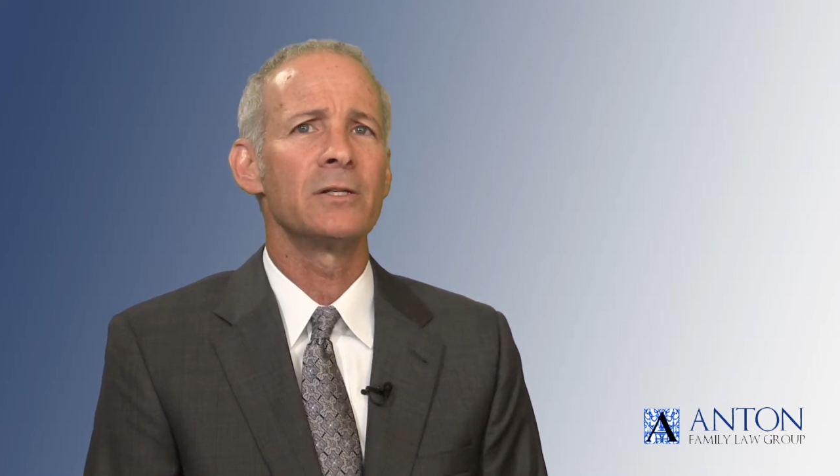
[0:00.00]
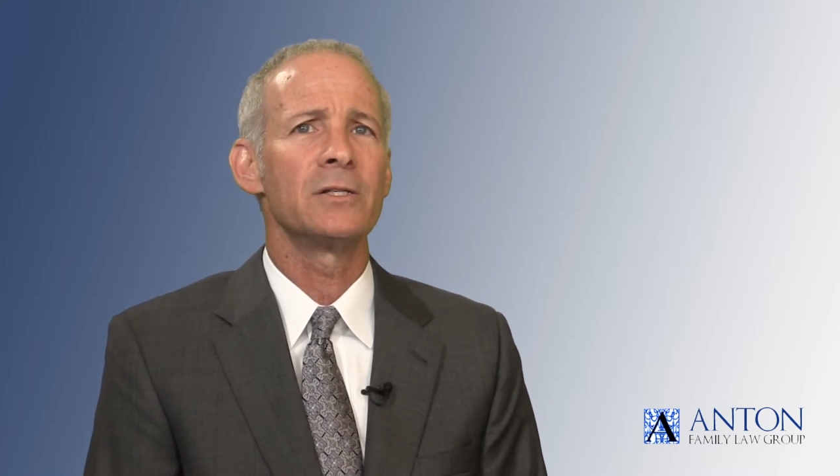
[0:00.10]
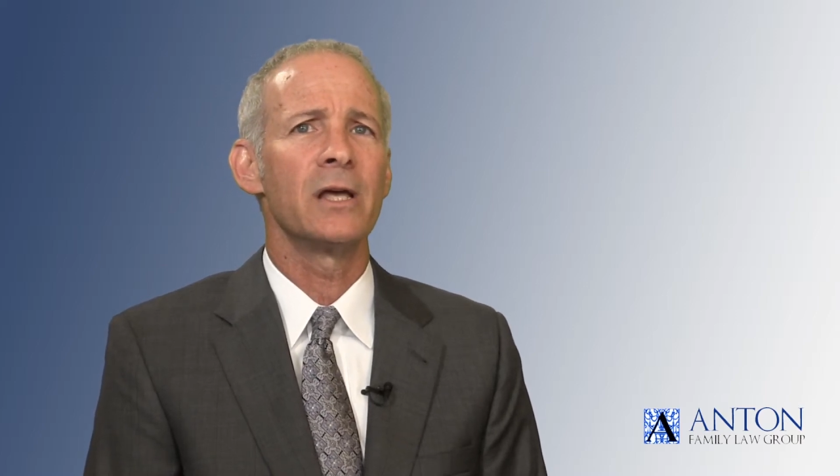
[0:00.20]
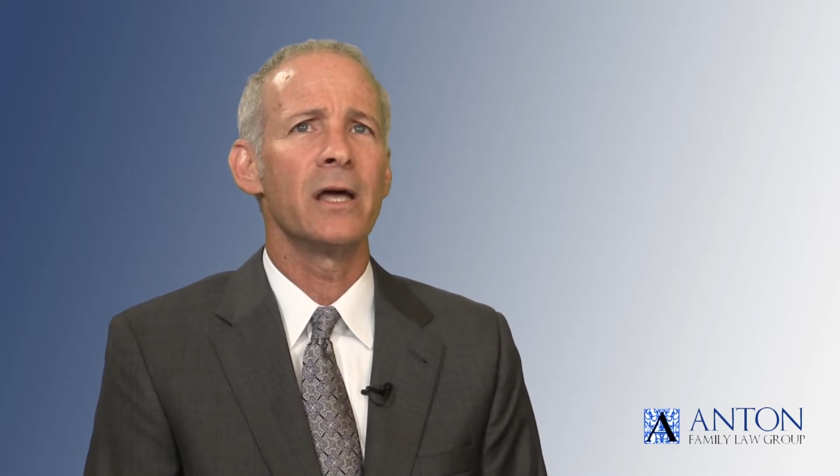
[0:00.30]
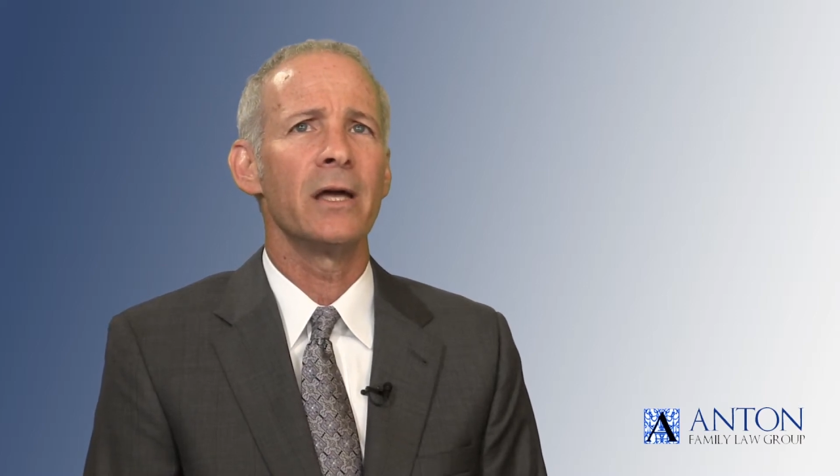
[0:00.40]

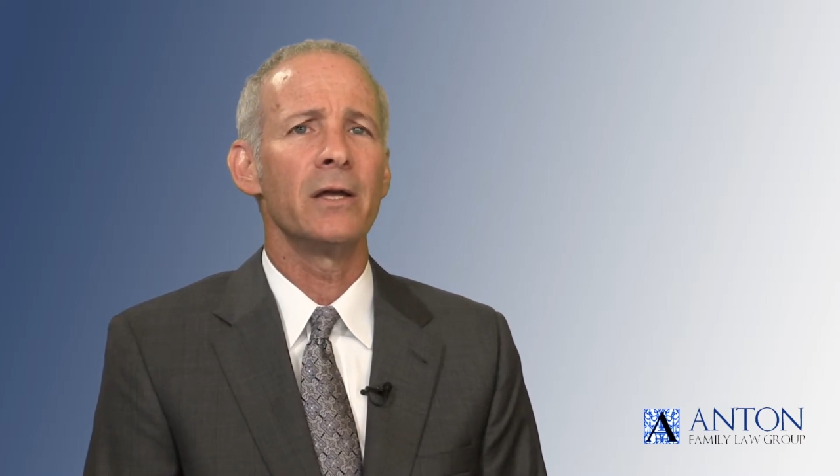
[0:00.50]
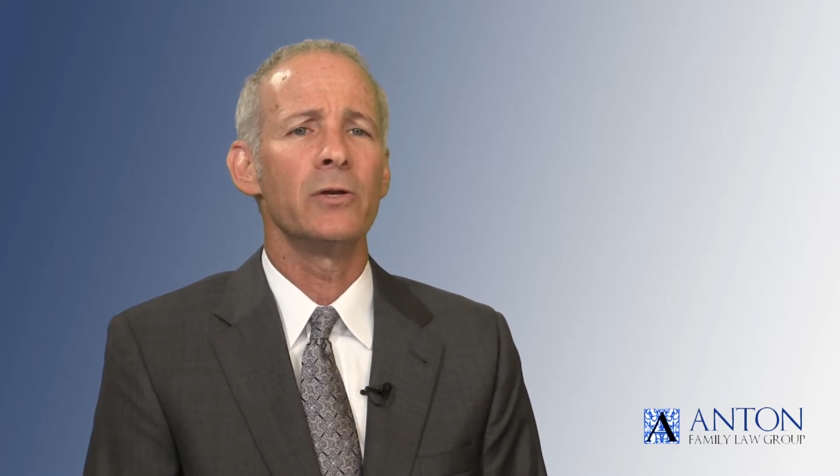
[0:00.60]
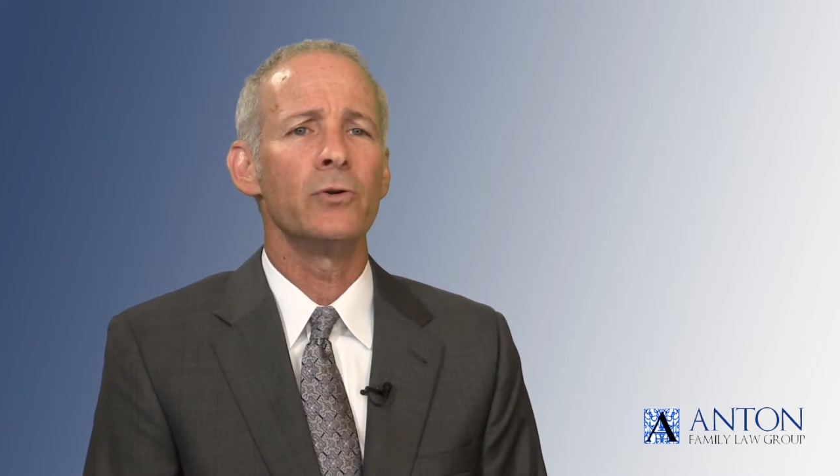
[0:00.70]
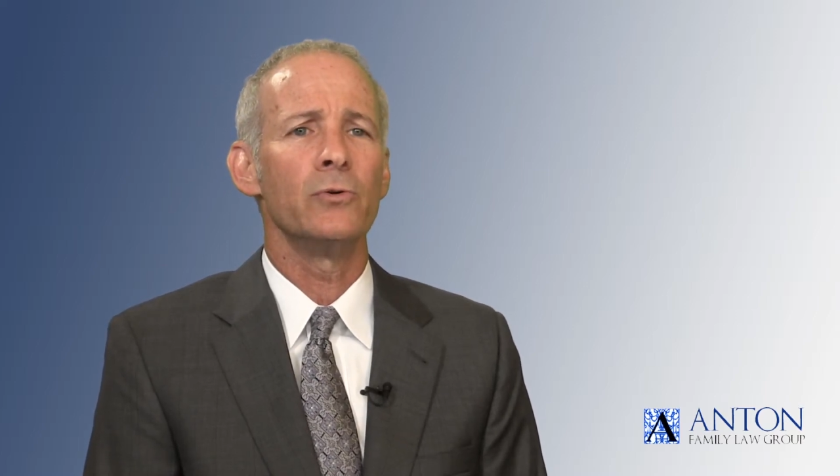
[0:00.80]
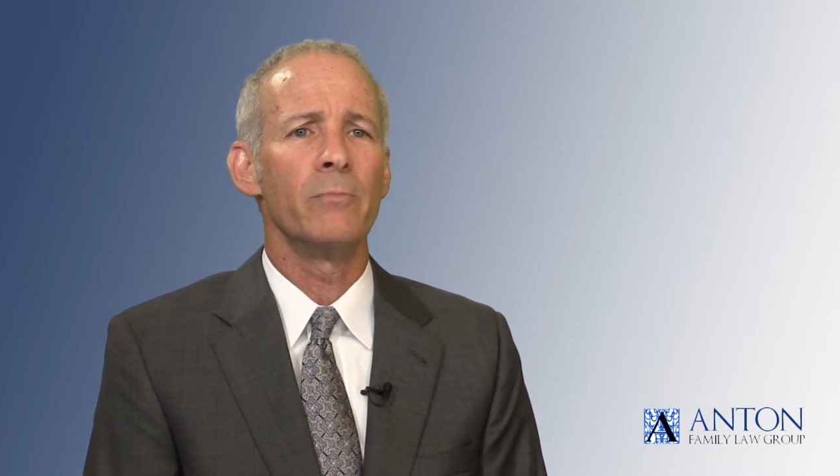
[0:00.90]
say
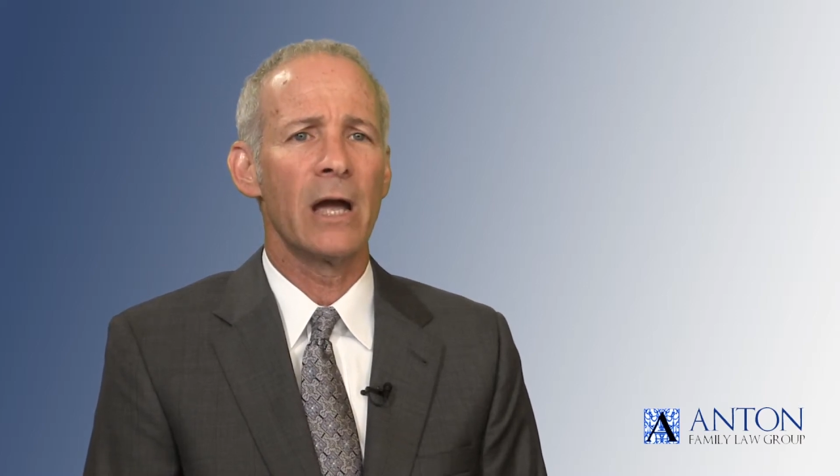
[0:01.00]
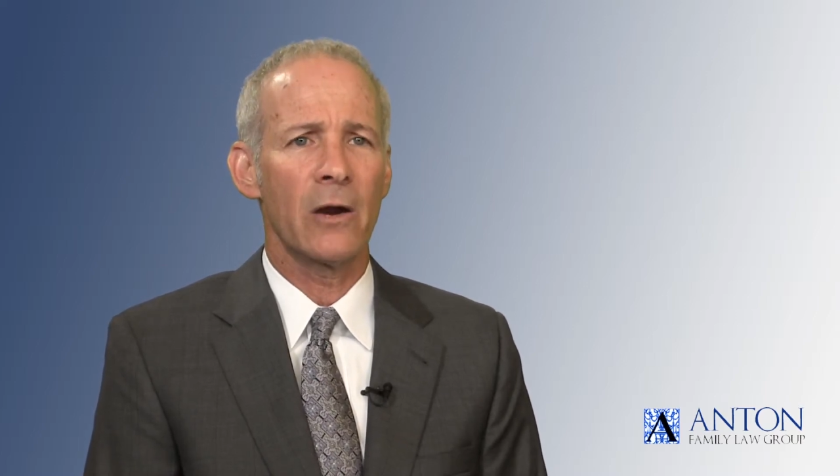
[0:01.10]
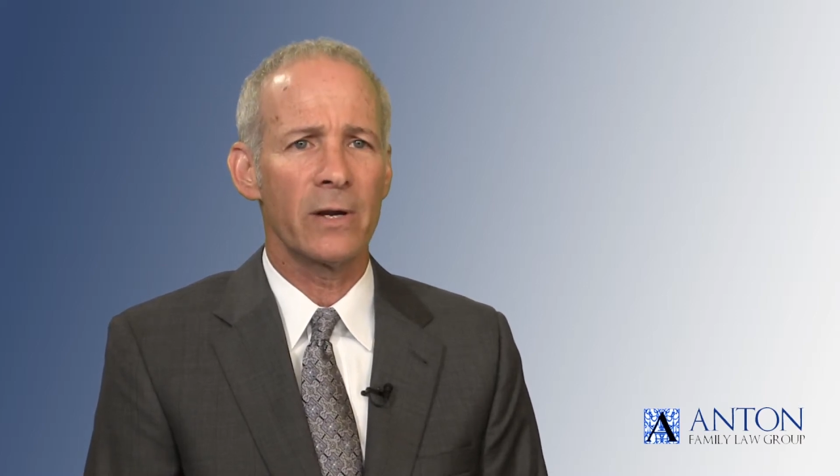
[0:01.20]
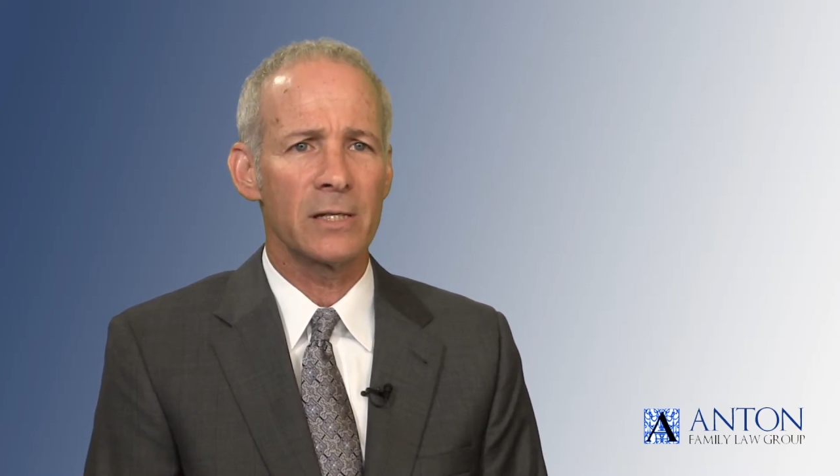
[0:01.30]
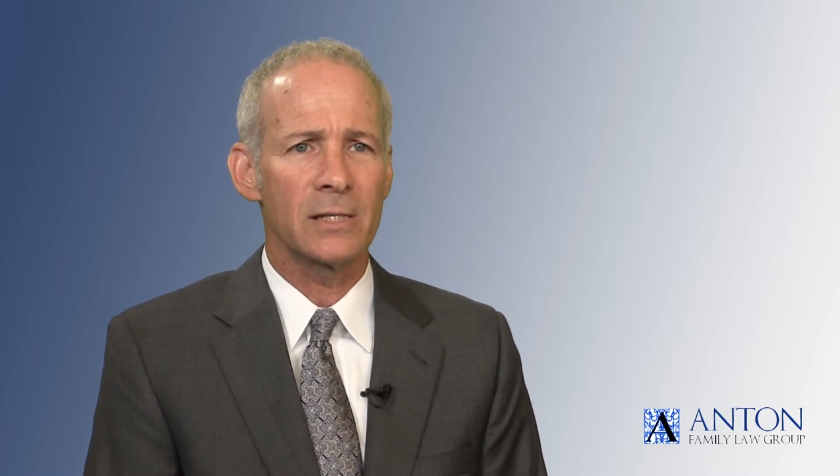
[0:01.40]
you
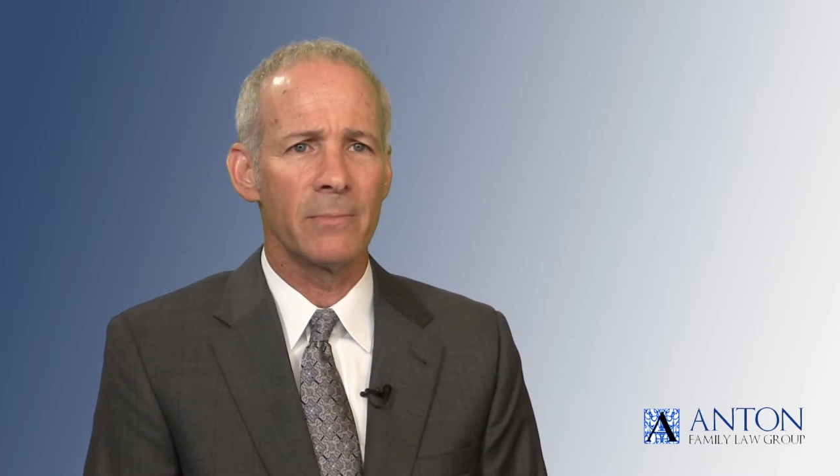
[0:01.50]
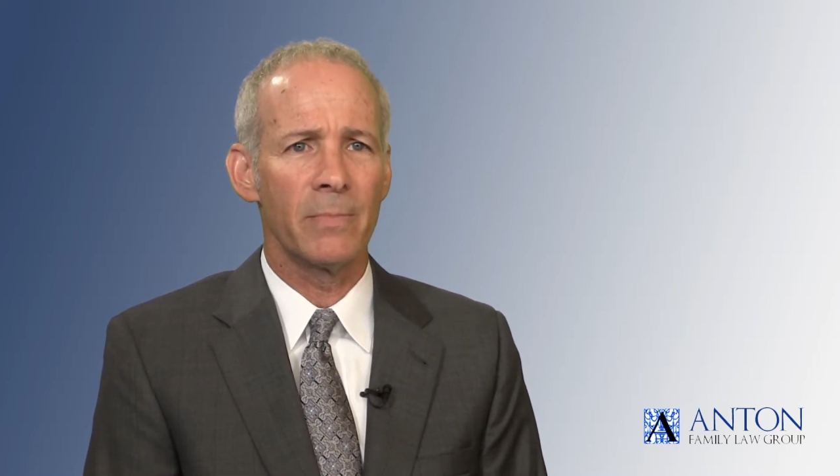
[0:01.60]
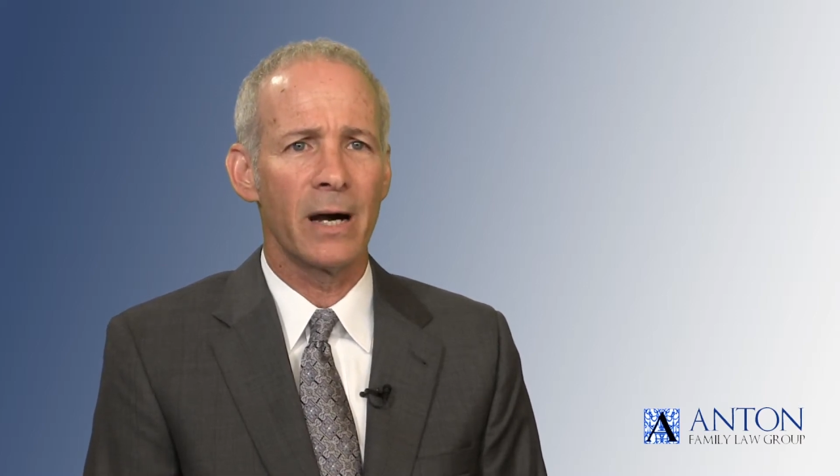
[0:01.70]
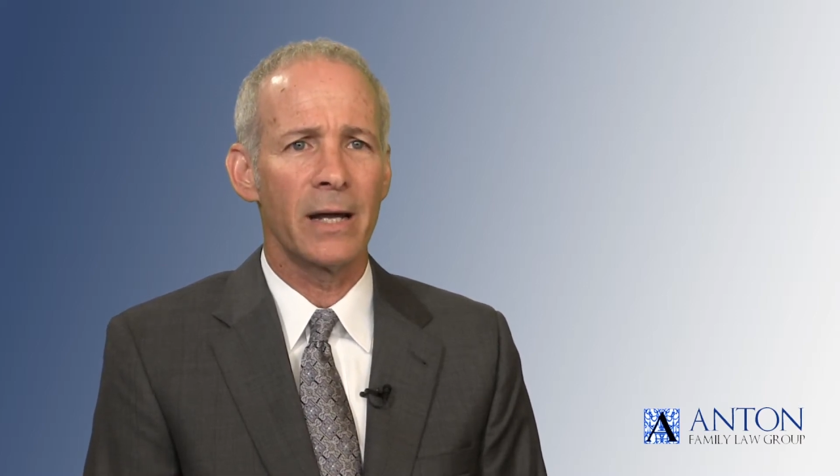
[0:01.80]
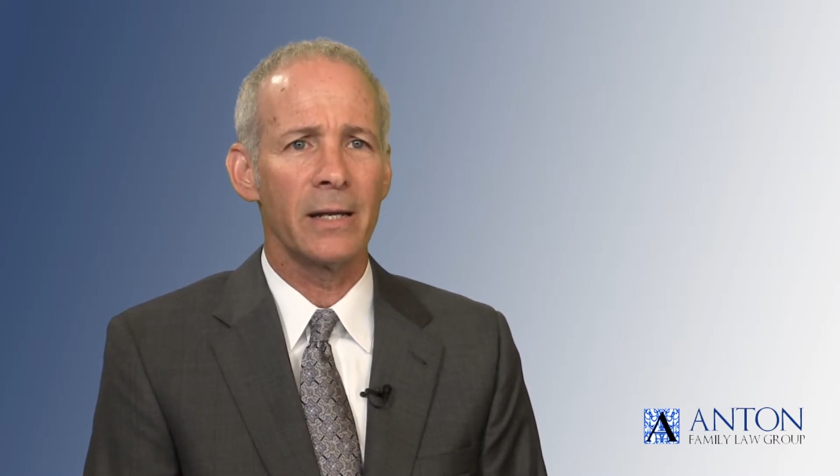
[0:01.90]
marry
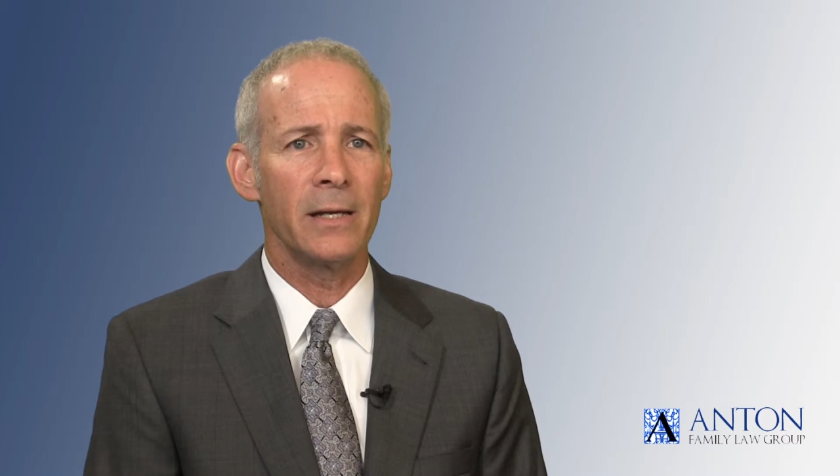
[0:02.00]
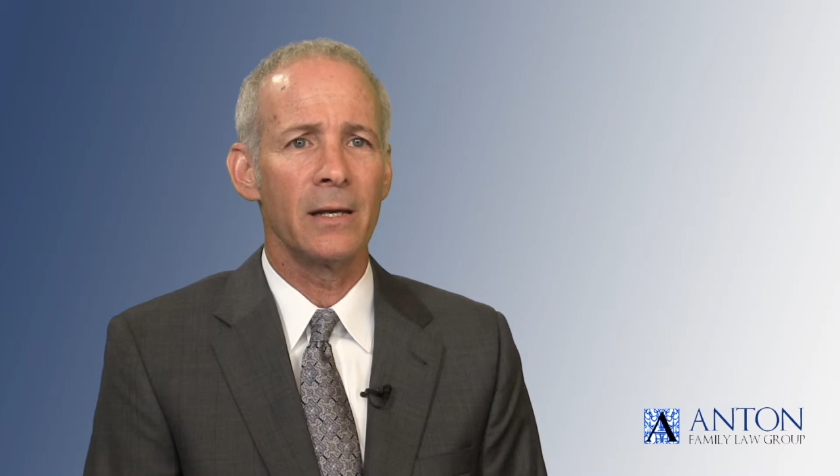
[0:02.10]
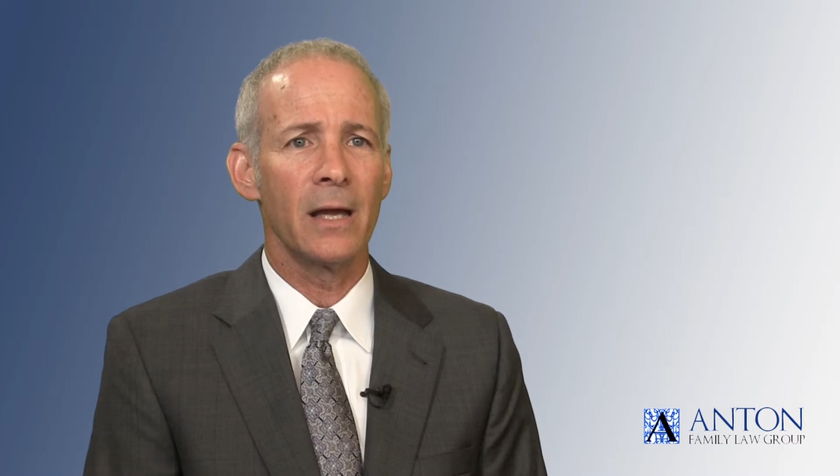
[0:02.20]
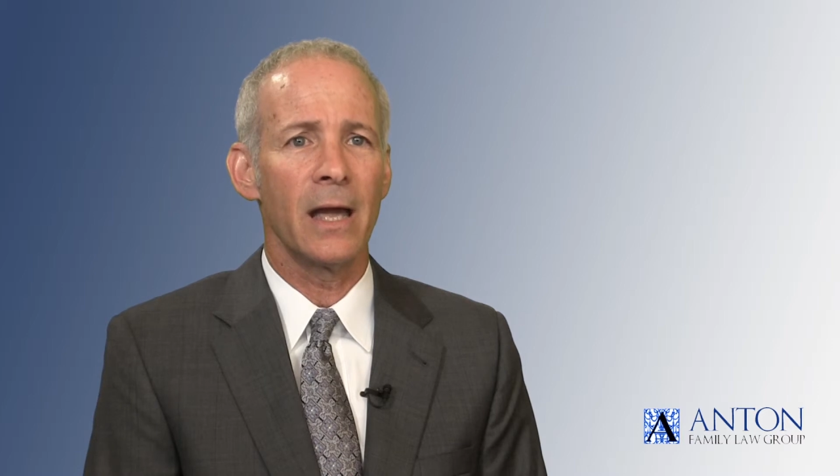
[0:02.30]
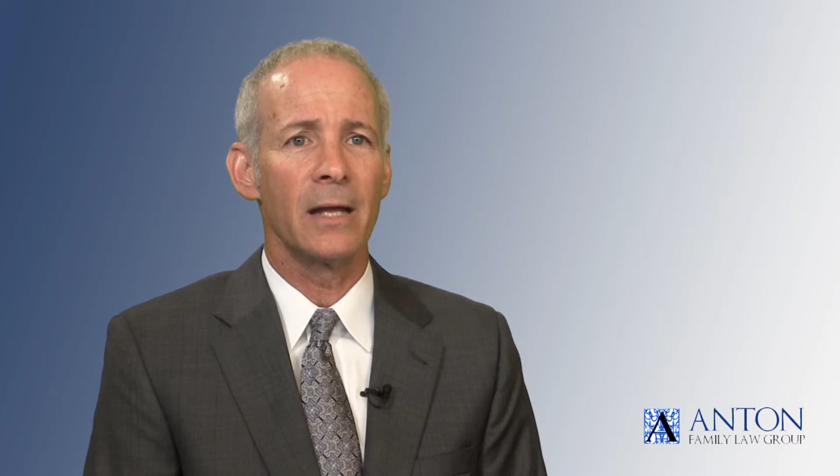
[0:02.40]
somebody